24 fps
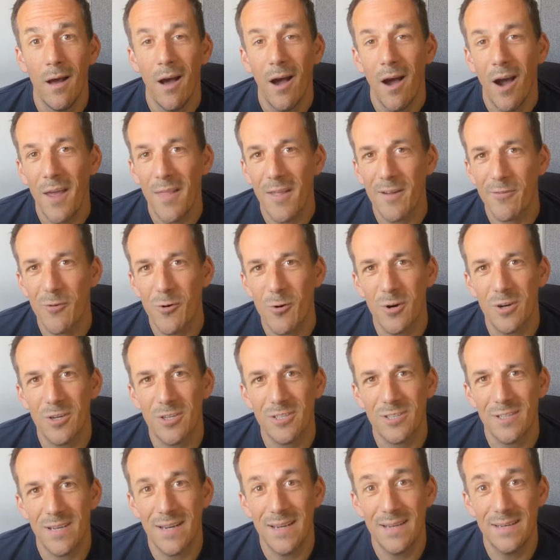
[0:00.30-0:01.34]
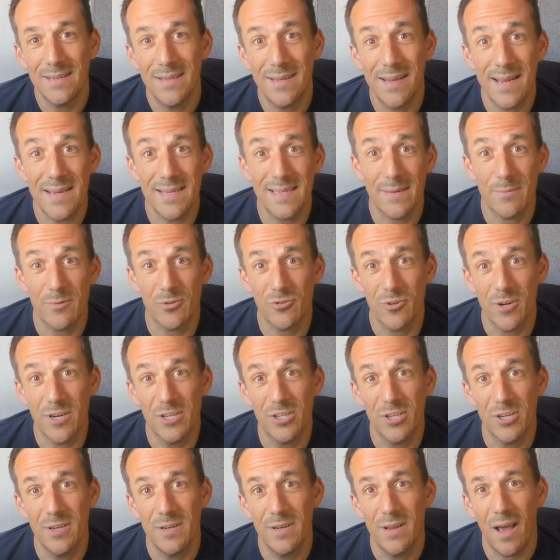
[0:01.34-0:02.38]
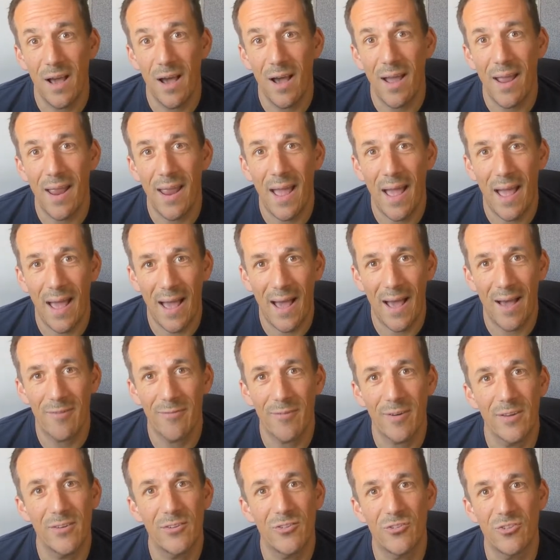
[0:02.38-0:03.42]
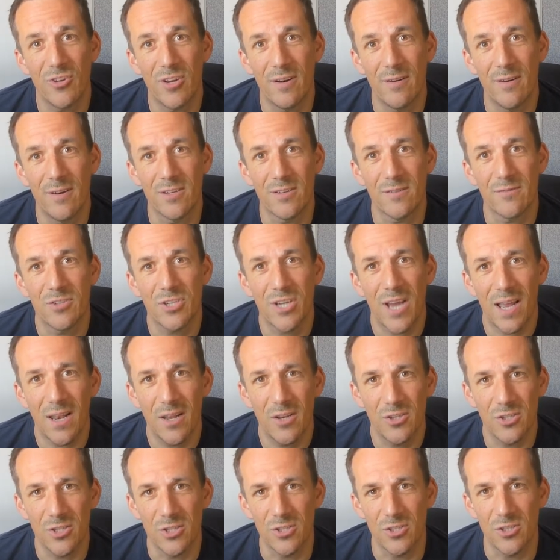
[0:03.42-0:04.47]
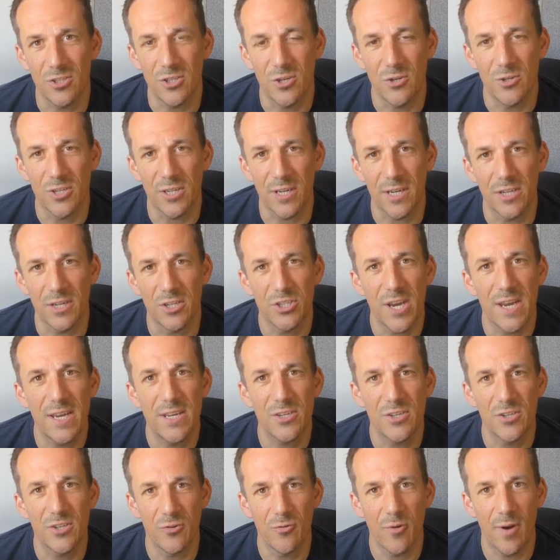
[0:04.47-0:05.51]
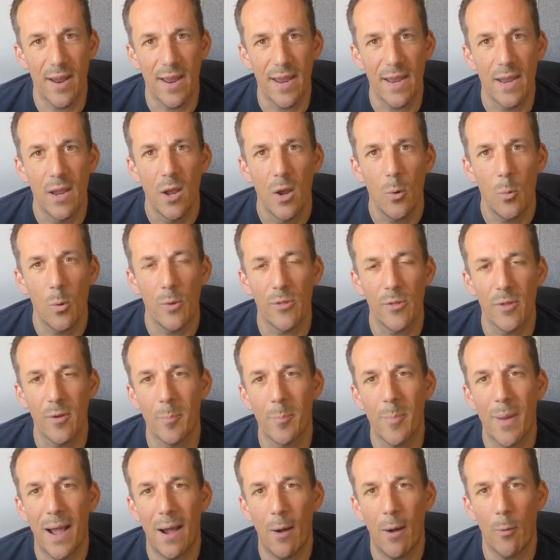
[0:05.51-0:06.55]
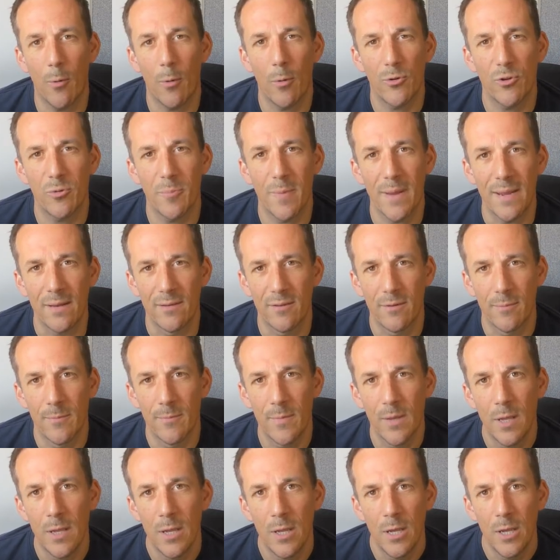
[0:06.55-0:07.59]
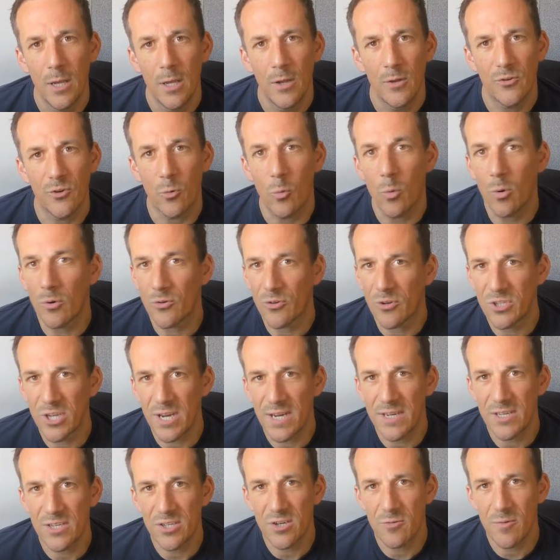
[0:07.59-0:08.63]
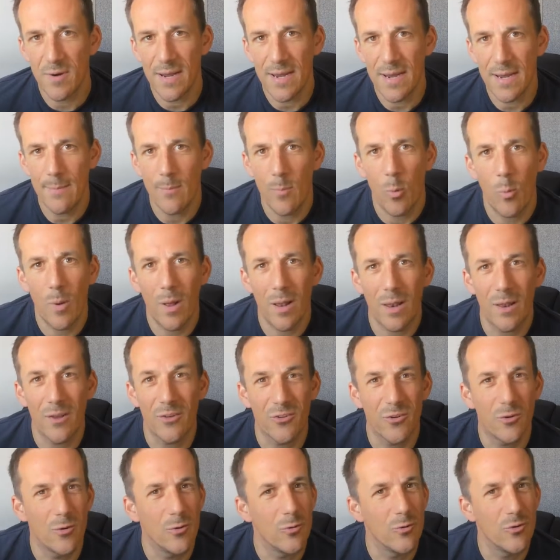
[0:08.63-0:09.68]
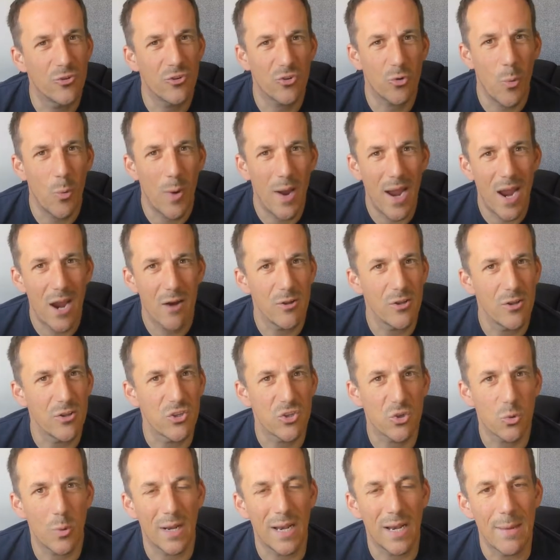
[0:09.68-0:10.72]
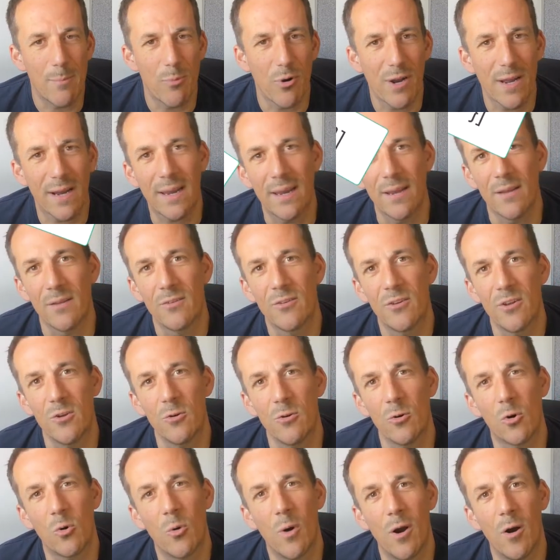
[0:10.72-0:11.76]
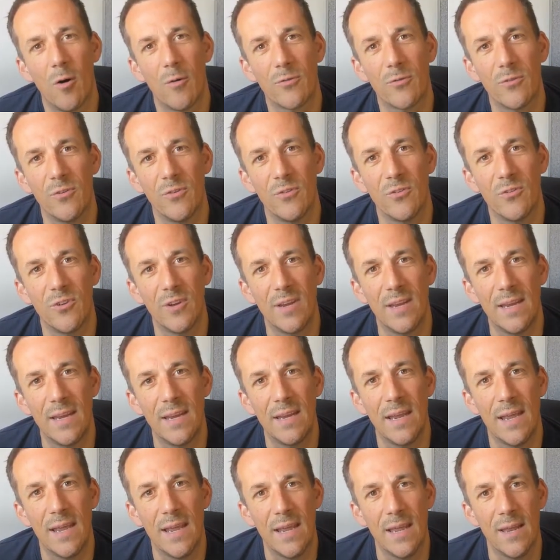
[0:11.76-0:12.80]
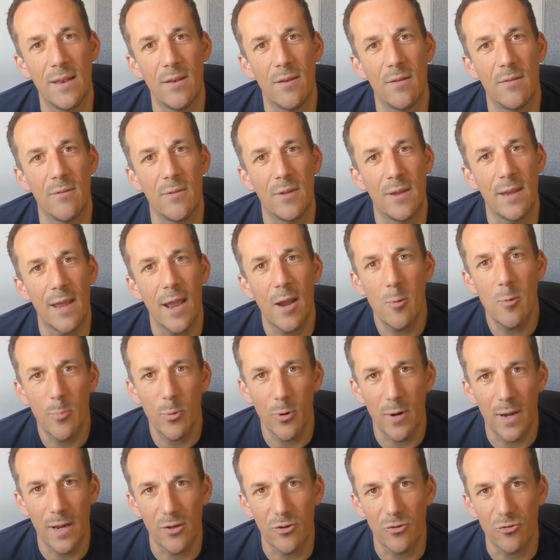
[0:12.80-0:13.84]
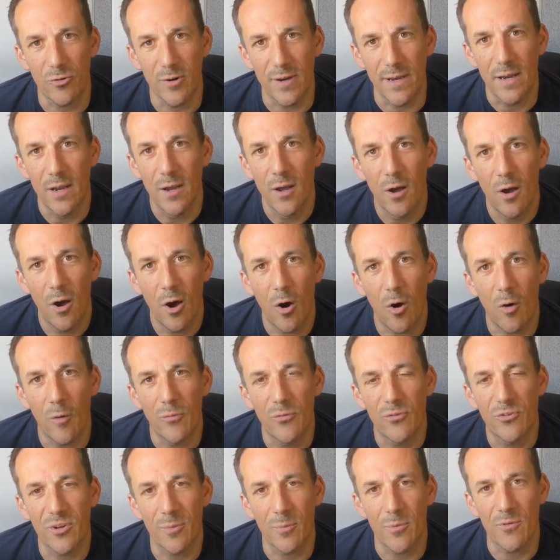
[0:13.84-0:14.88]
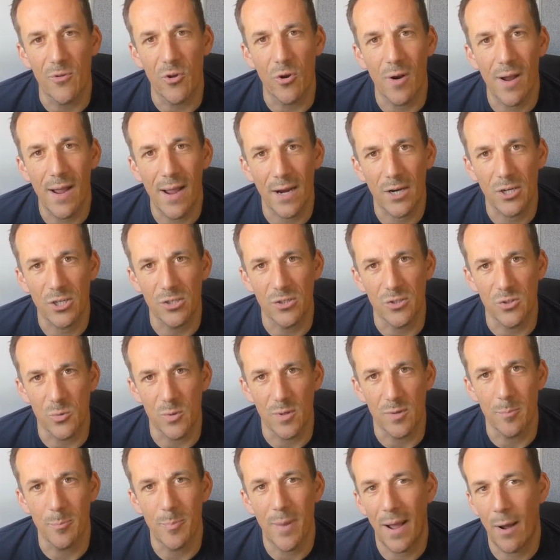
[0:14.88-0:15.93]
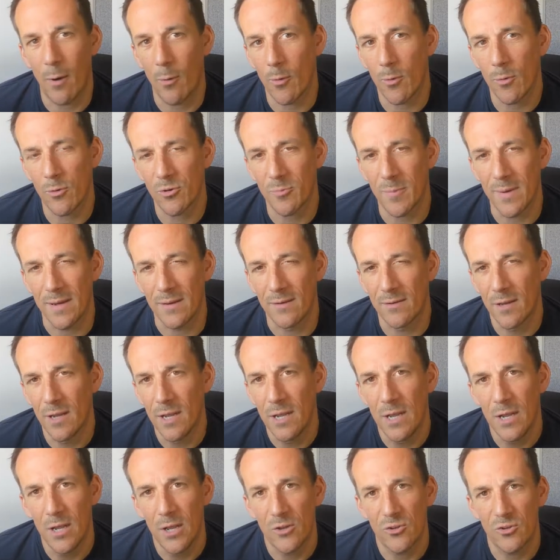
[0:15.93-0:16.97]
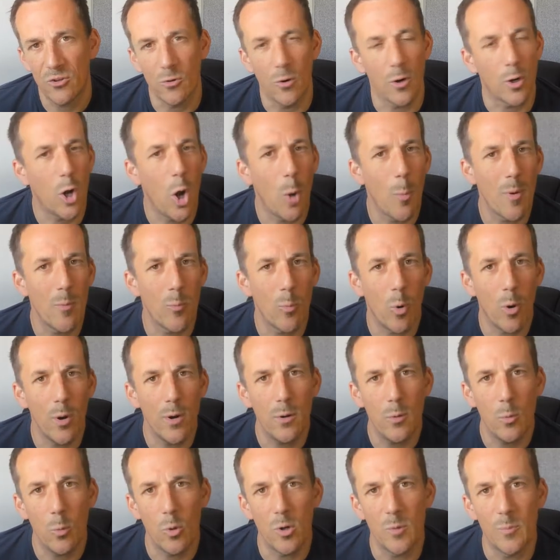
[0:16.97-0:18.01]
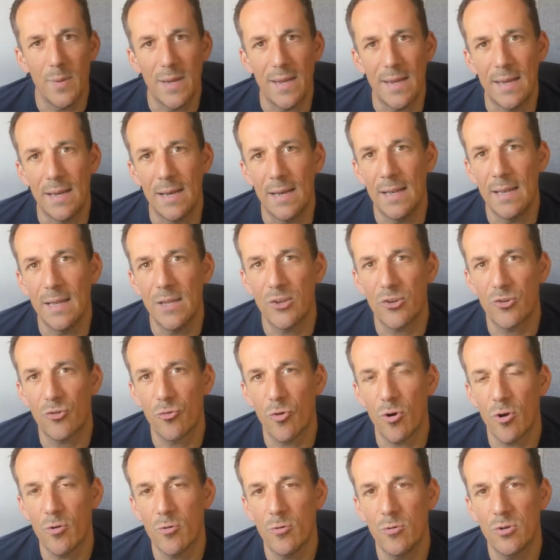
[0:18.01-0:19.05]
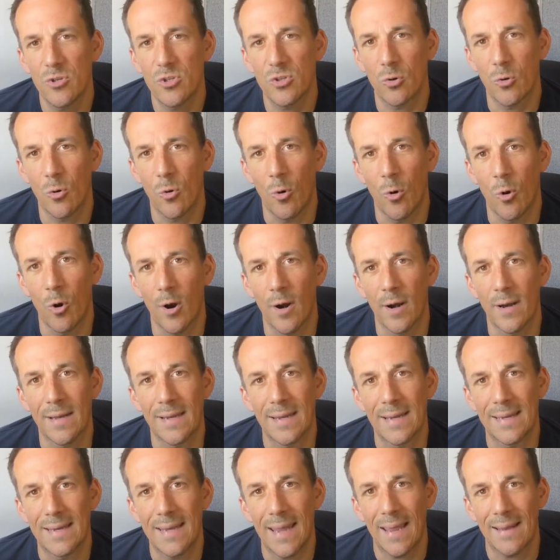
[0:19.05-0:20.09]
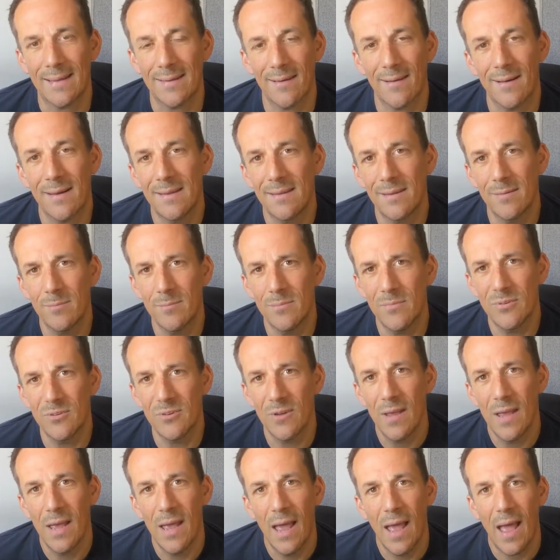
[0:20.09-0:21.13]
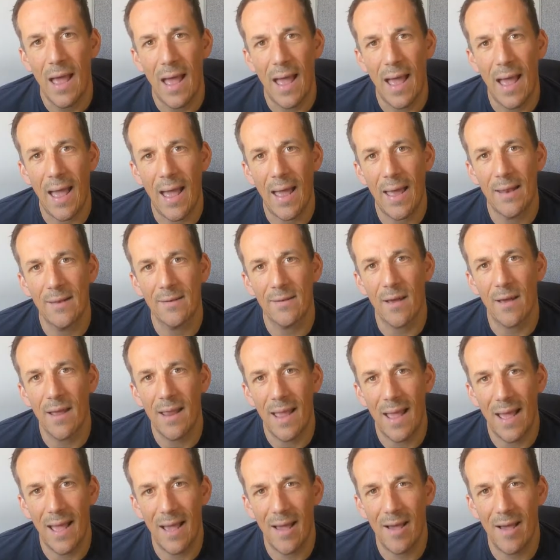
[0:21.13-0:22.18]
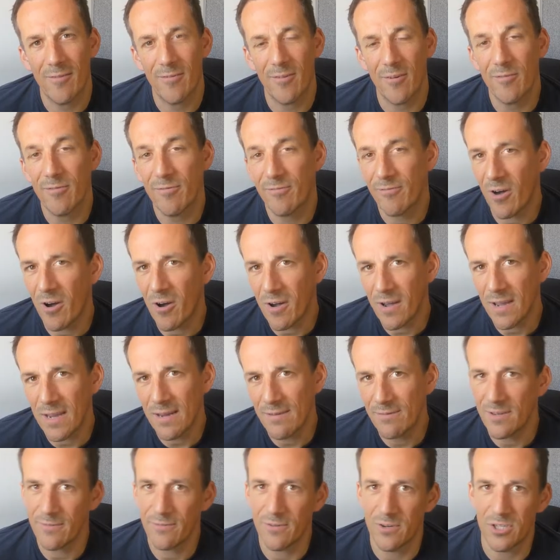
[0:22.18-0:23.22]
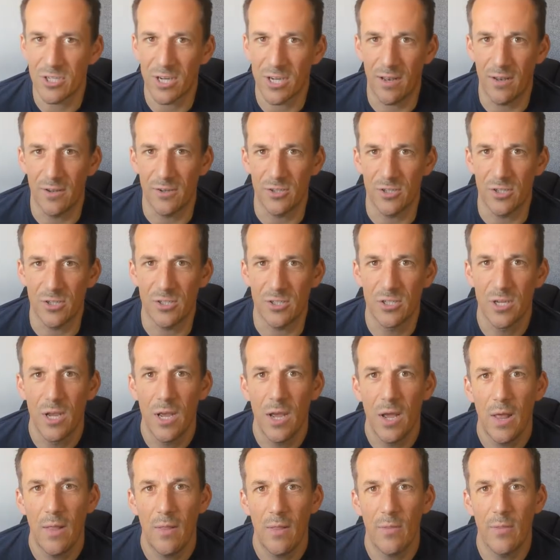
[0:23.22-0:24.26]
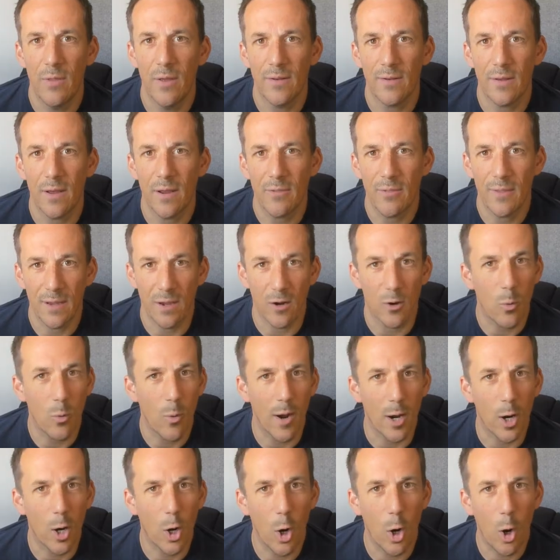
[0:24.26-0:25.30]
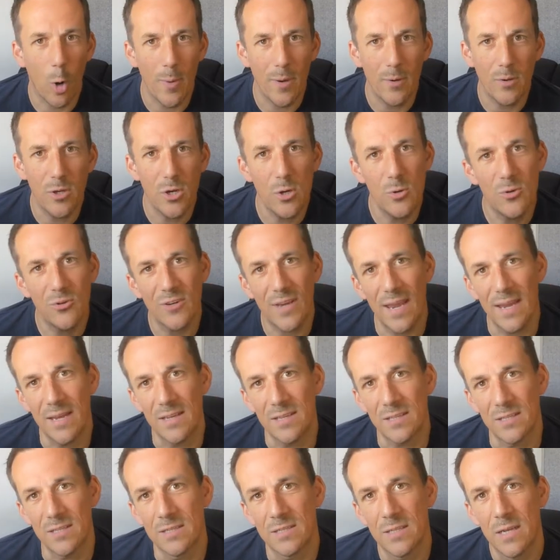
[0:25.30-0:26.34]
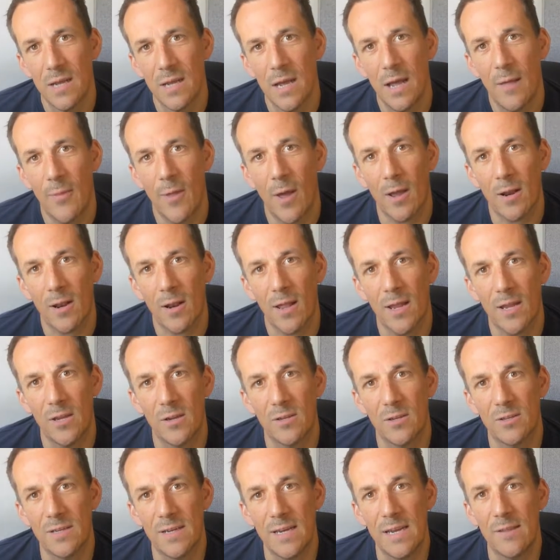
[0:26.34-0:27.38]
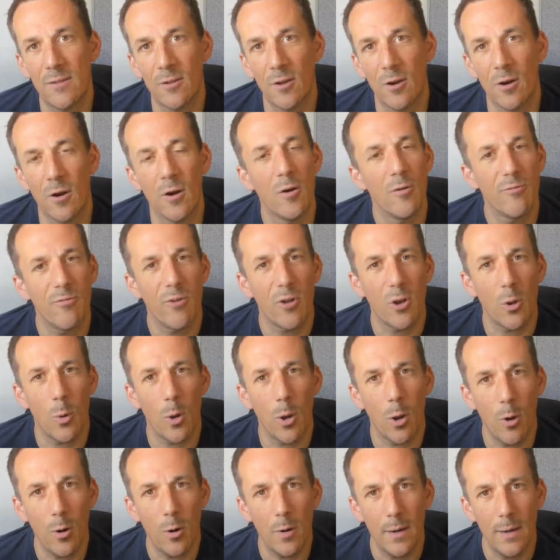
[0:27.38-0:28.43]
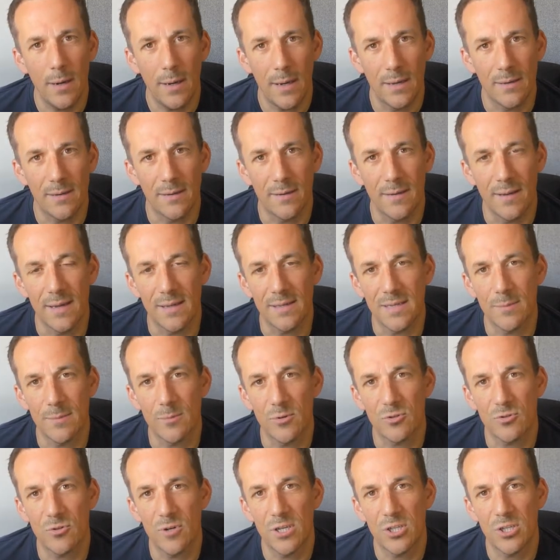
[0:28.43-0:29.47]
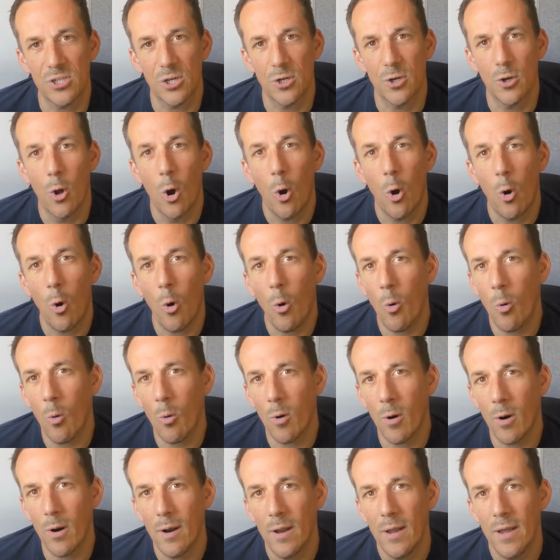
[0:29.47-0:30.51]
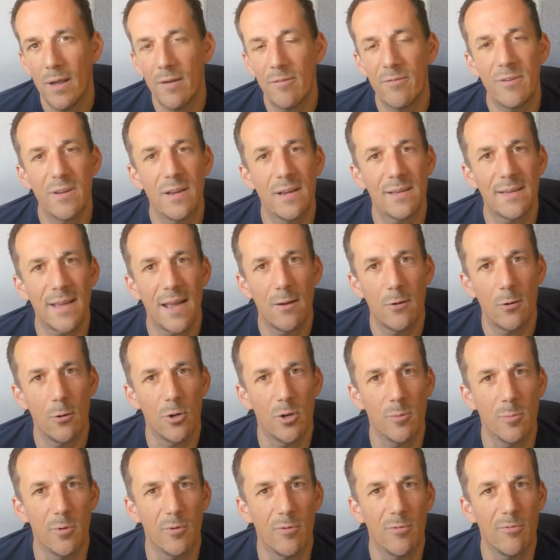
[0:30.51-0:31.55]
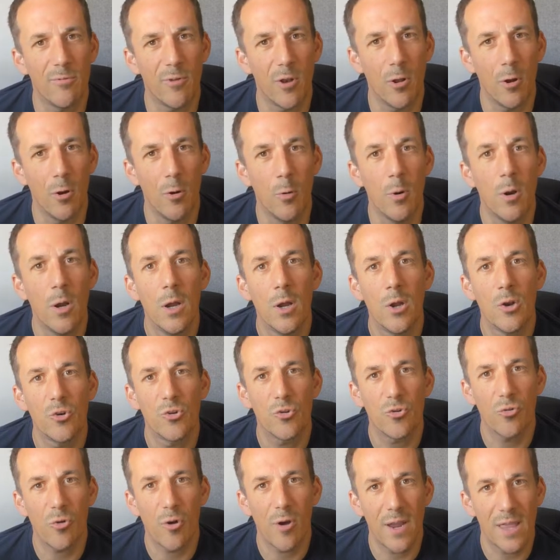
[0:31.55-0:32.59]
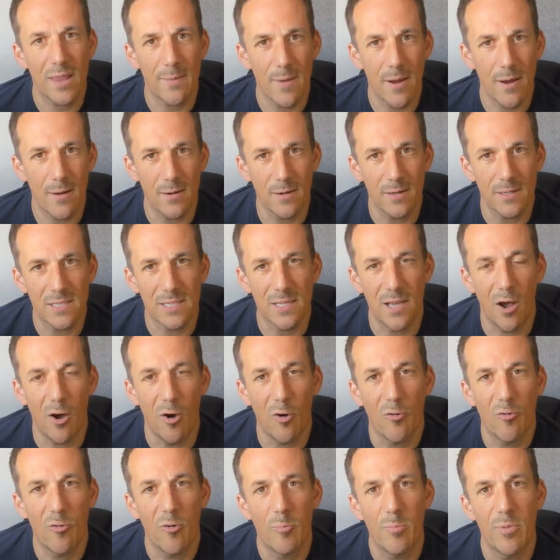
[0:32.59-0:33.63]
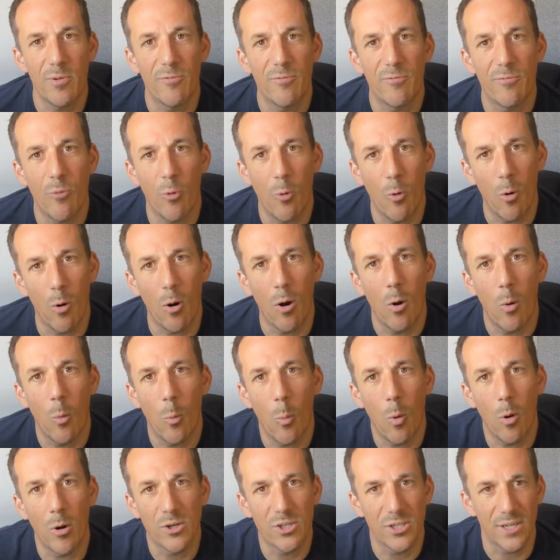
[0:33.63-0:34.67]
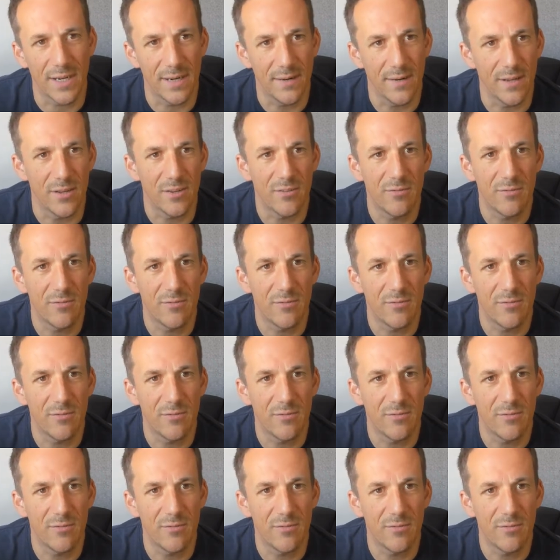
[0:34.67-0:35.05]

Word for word: Hi there folks, in today's demonstration I have a series of challenges using a JSON array within Power Automate. So what's a JSON array? Well, it's those square and squiggly brackets that you'll quite often see in the output history of some of your actions within Power Automate. So a common one would be list rows or get items, and I have 5 different challenges that I think are quite common use cases that I'd like you to either follow along in today's demonstration or via downloadable flow, try them out yourself before watching this